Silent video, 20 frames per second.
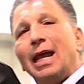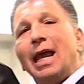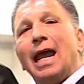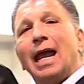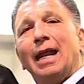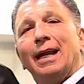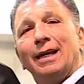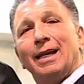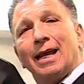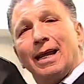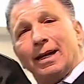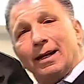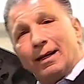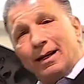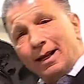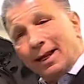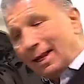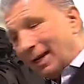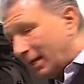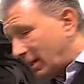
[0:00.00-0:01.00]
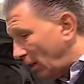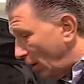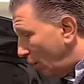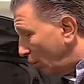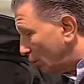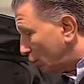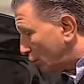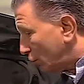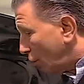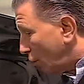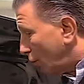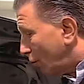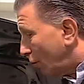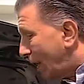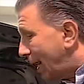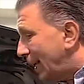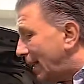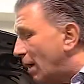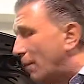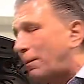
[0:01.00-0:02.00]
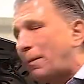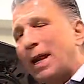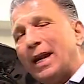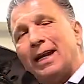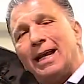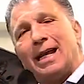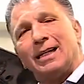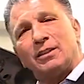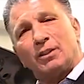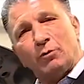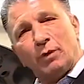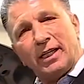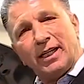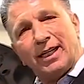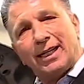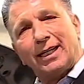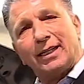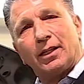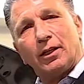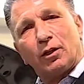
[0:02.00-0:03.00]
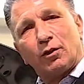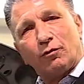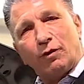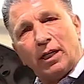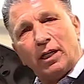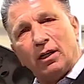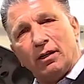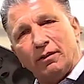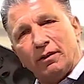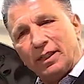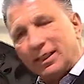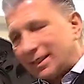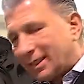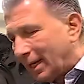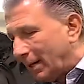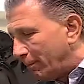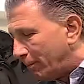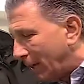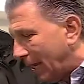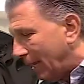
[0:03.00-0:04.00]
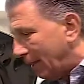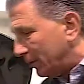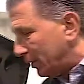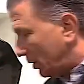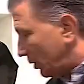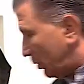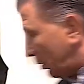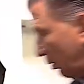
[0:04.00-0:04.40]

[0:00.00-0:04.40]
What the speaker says: And then it goes right up, and that's where you get the 310 pounds of